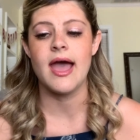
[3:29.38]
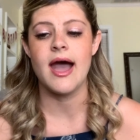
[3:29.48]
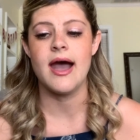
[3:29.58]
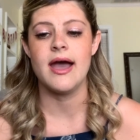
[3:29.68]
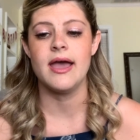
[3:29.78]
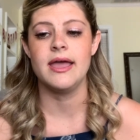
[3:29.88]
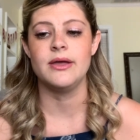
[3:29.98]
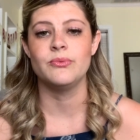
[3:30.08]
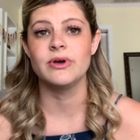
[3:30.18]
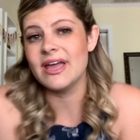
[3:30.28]

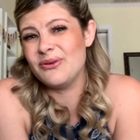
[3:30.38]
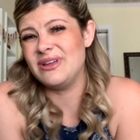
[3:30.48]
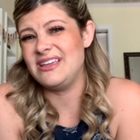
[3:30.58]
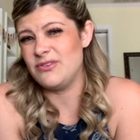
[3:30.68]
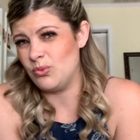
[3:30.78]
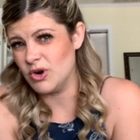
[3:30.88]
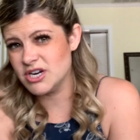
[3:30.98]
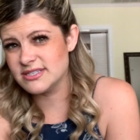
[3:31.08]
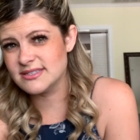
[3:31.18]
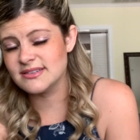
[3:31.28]
I will get even
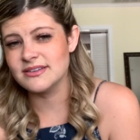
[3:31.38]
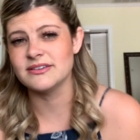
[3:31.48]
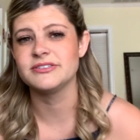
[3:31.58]
worse.